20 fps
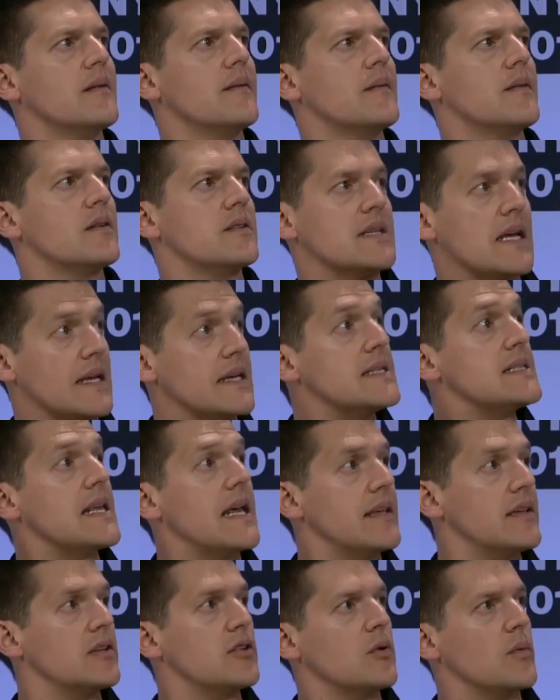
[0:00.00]
Because yeah. I
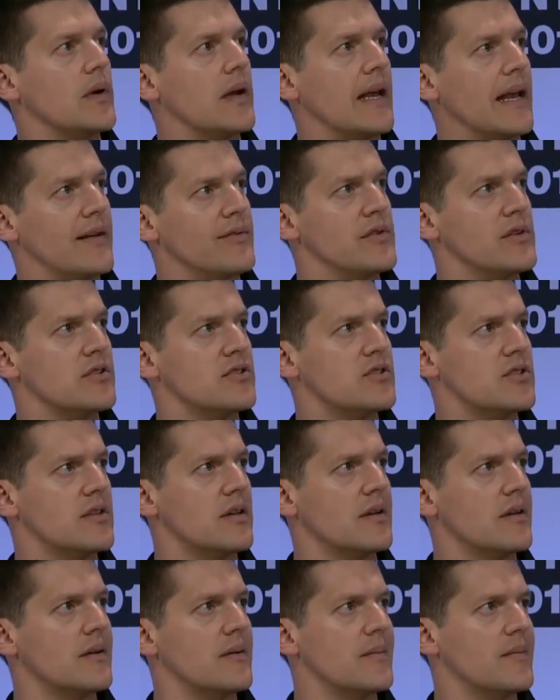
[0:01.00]
understand that you want to leverage
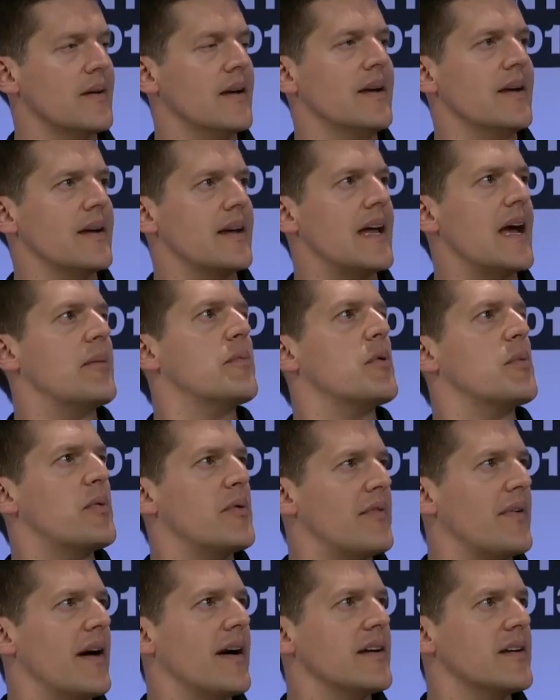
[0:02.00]
the camera
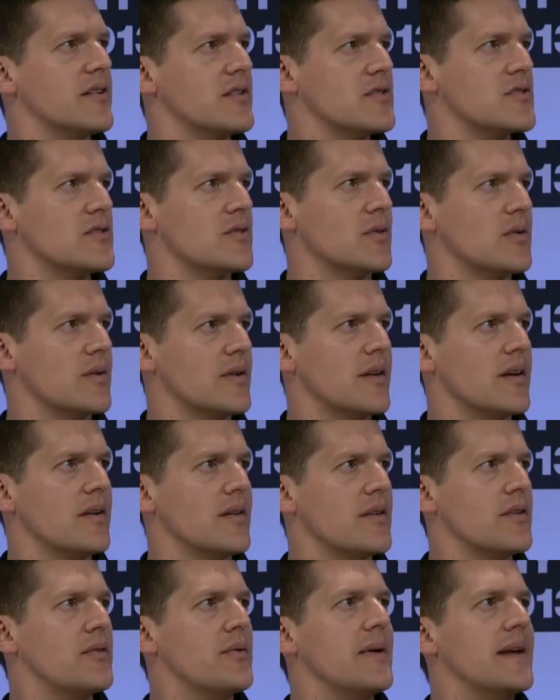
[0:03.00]
providers sure. or you know
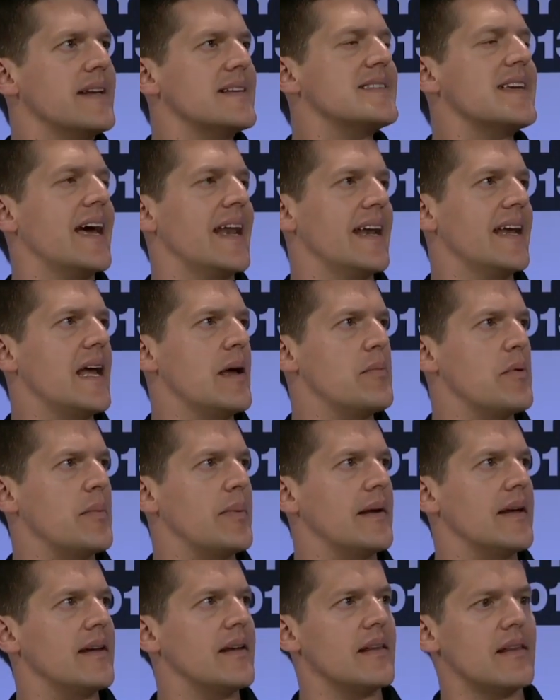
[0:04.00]
the three D scanning
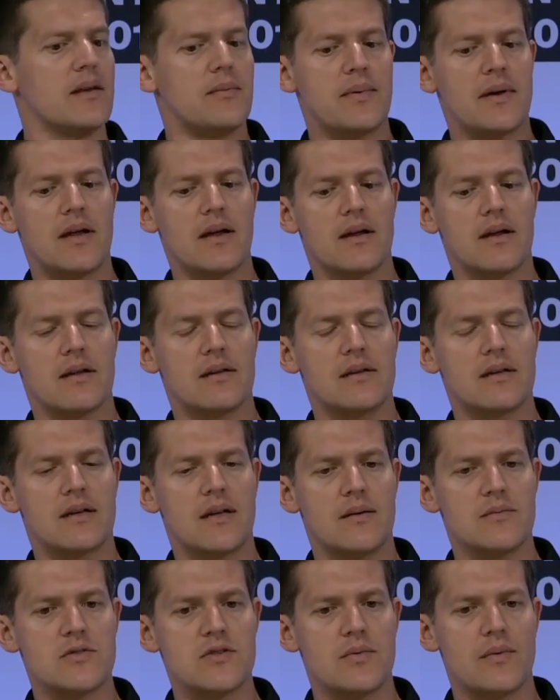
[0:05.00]
capability that, that
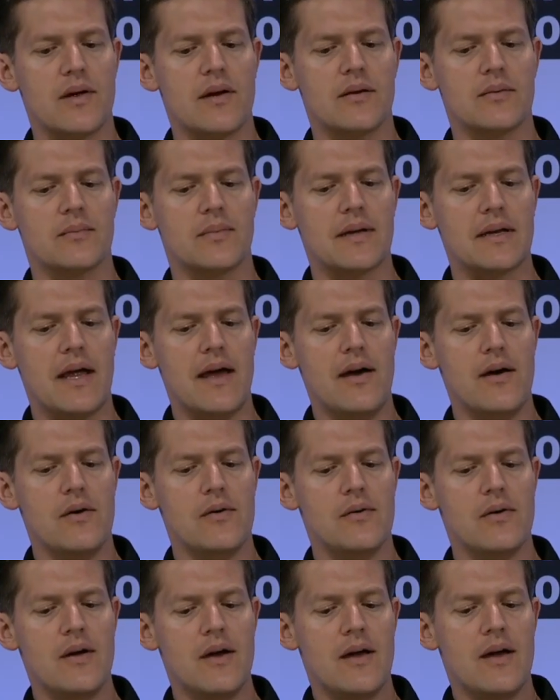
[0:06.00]
comes around, but
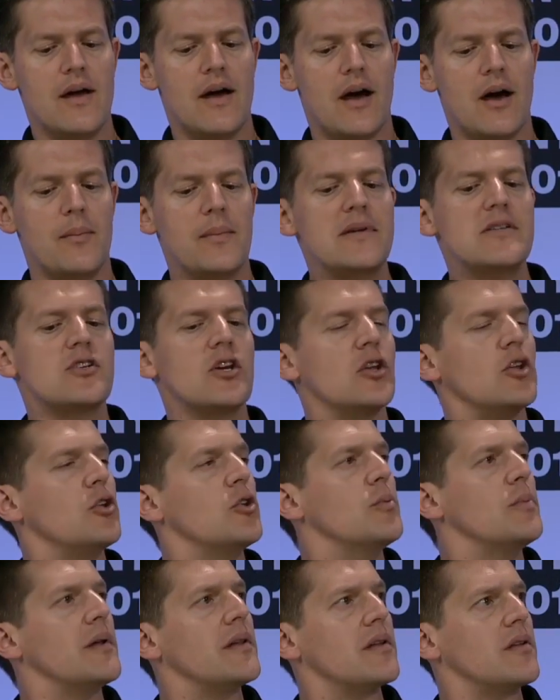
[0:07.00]
how, how much can
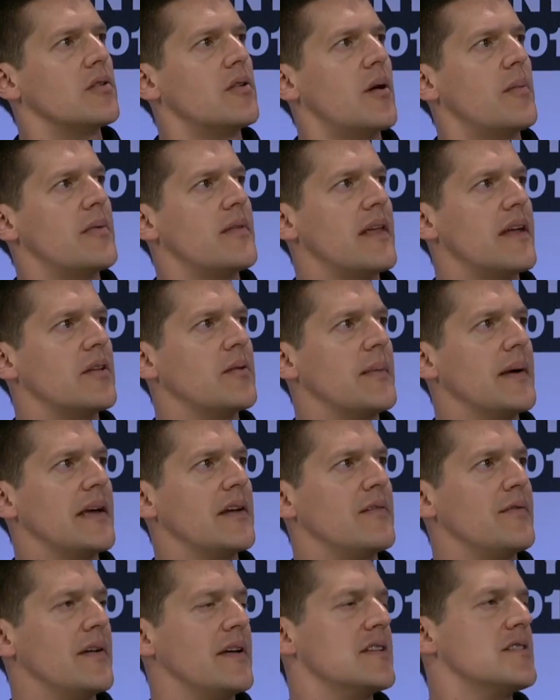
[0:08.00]
you build on top of that to make
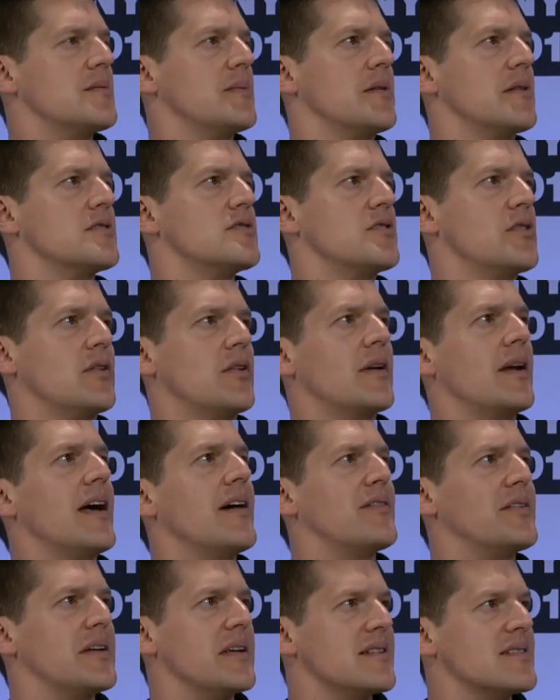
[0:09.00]
it defensible so you don't
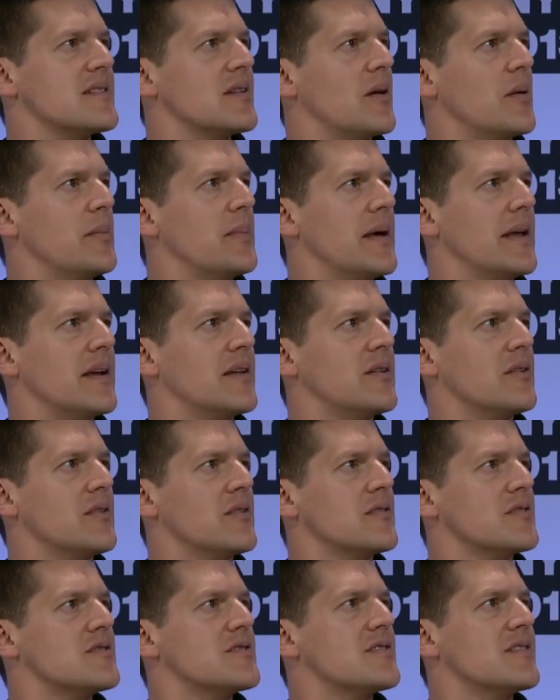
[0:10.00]
have a dozen
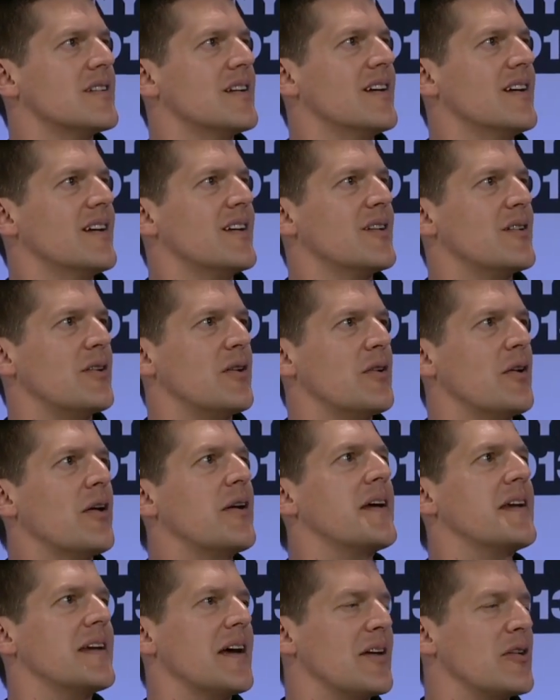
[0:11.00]
competitors you know,
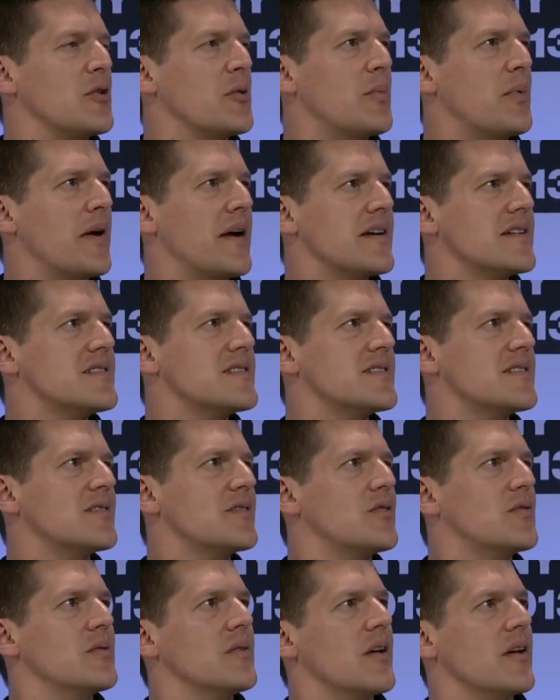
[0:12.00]
knocking down your price
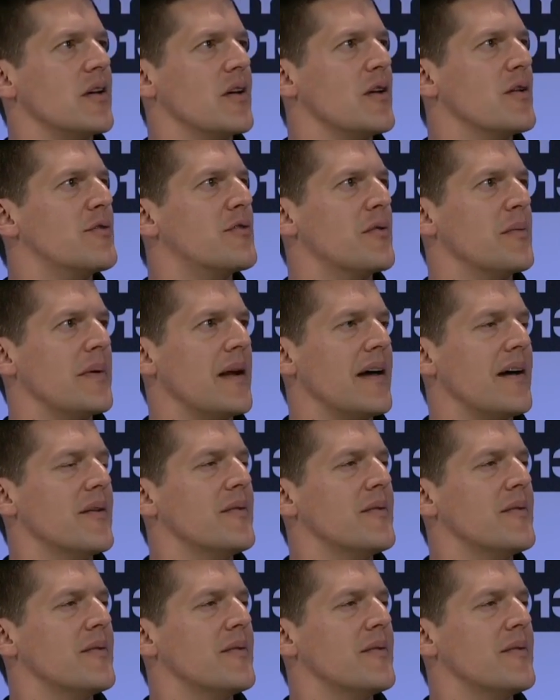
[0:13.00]
a year from now?